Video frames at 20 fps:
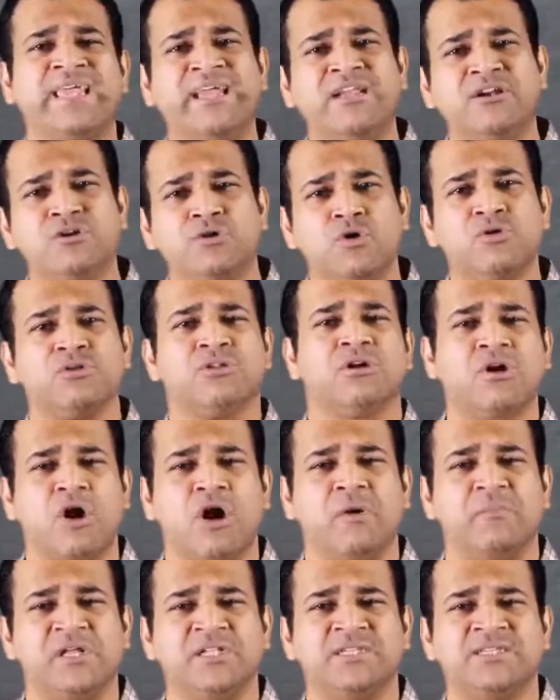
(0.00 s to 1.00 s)
ignored the
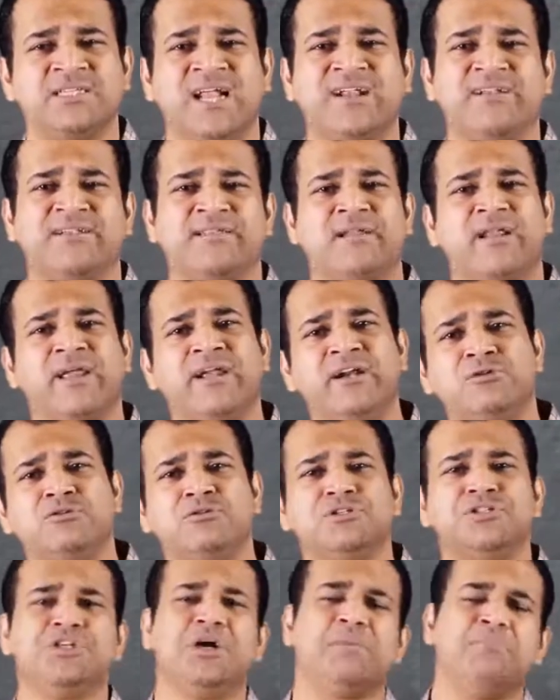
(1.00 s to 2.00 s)
comments and tried
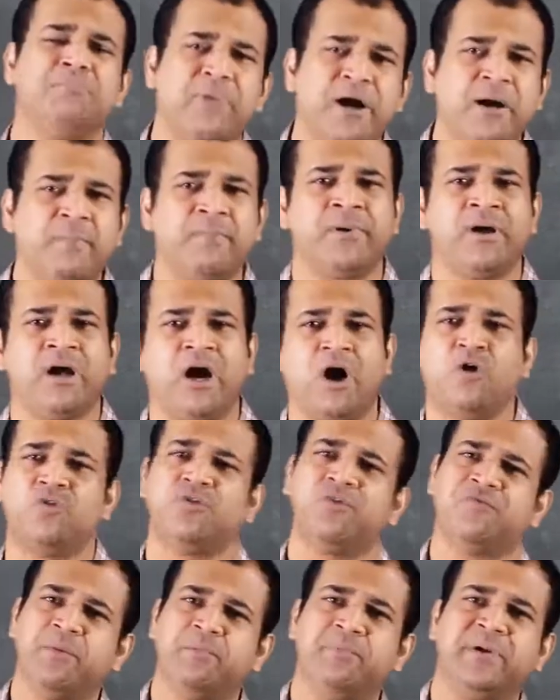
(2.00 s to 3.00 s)
to jump up out
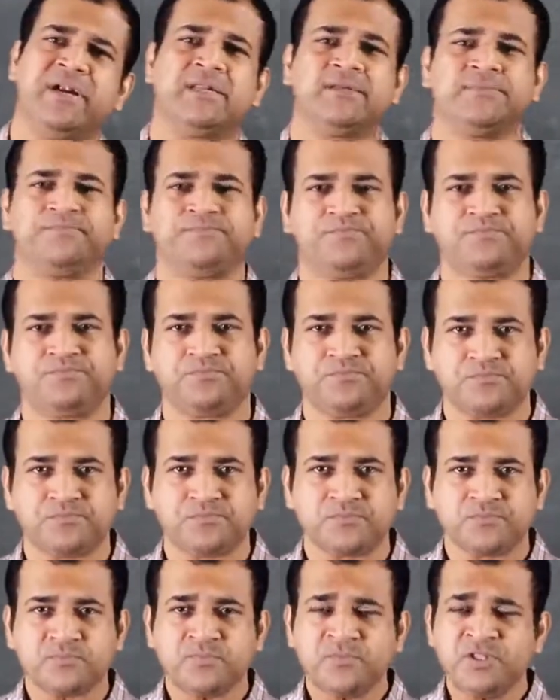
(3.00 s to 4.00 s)
of the pit
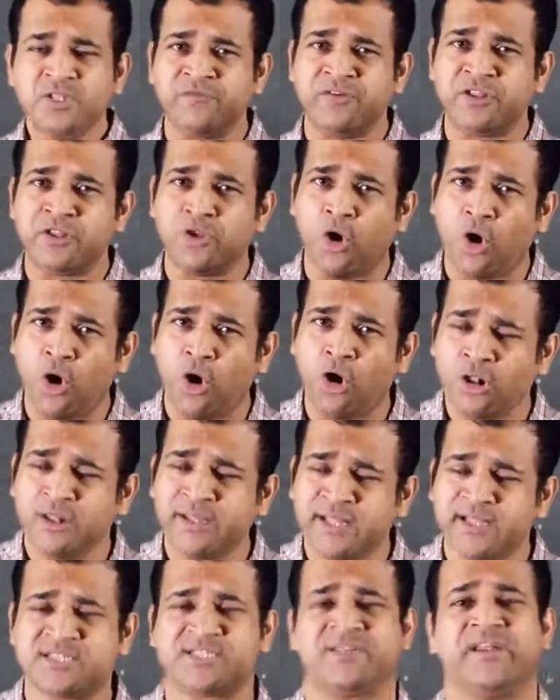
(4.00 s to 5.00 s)
with all
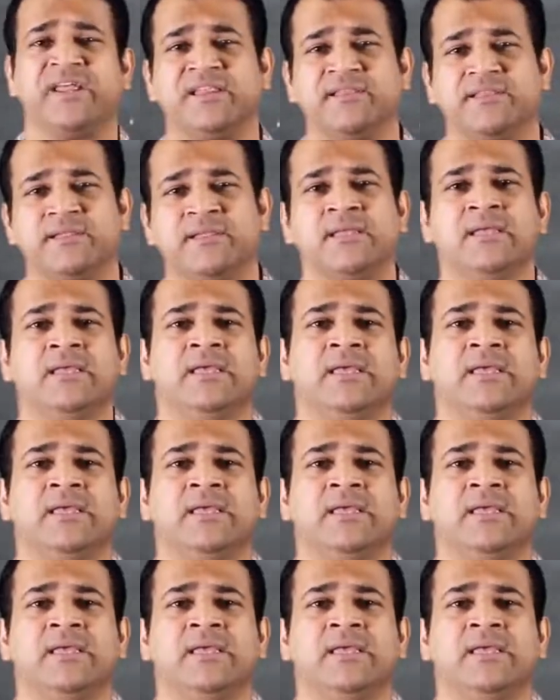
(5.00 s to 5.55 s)
their strength